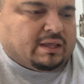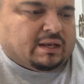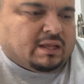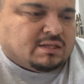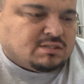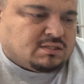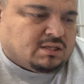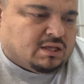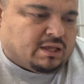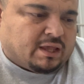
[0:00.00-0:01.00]
is
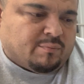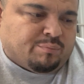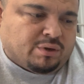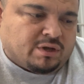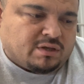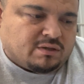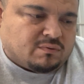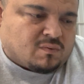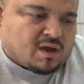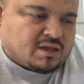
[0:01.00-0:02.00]
input
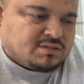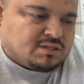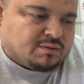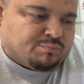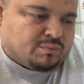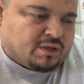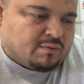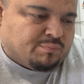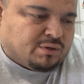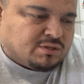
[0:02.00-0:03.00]
wise, it
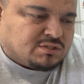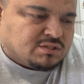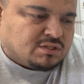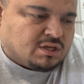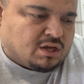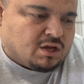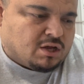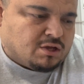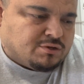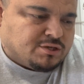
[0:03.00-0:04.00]
inputs
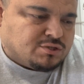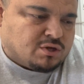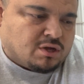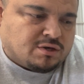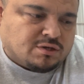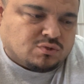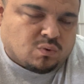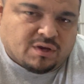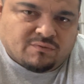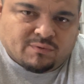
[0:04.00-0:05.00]
100 to
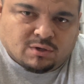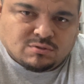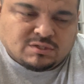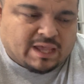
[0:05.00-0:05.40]
120 volts,